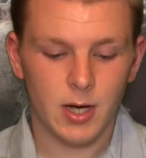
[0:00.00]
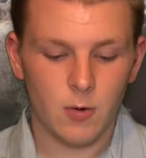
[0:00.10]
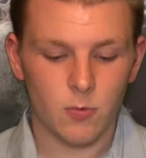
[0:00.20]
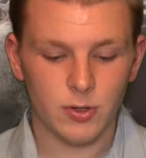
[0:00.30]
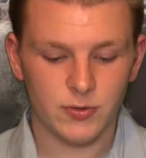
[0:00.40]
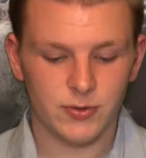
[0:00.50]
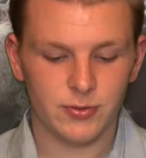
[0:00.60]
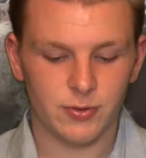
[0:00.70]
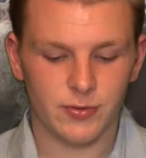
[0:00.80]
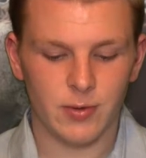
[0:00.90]
Worse
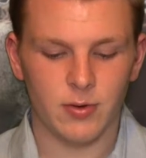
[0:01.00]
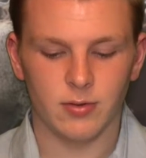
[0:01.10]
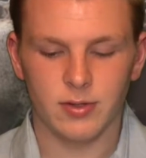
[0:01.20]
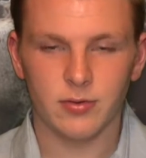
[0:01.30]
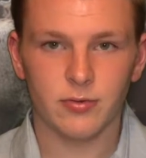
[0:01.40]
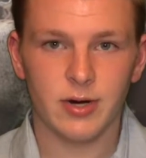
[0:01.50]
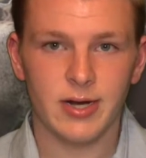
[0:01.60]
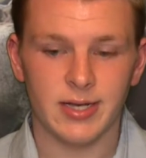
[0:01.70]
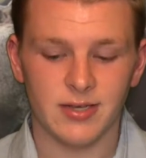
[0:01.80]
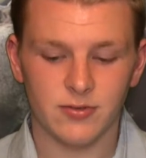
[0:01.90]
still is that what little grain
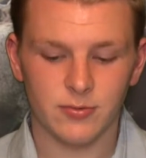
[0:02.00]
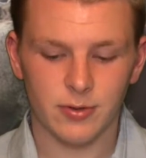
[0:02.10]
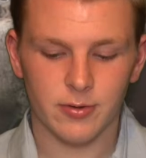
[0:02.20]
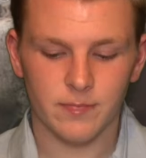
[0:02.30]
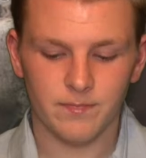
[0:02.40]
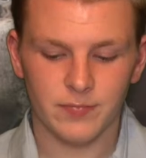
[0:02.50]
is grown